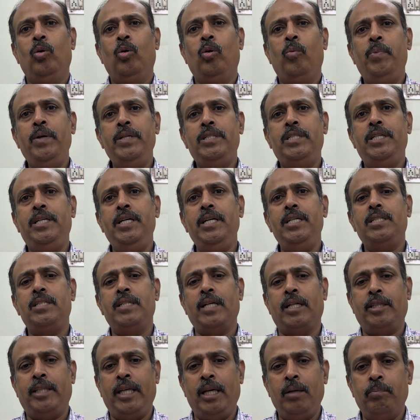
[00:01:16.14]
Obesity is
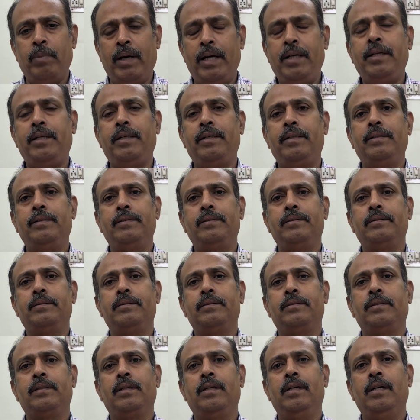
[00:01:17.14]
nothing but
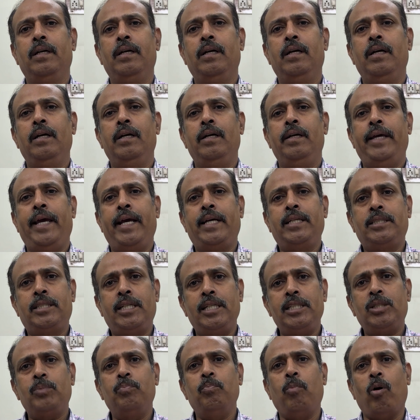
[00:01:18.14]

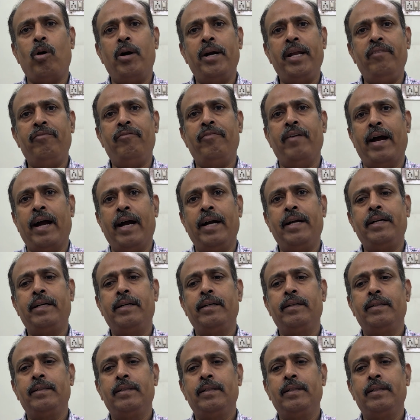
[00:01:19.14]
excess body fat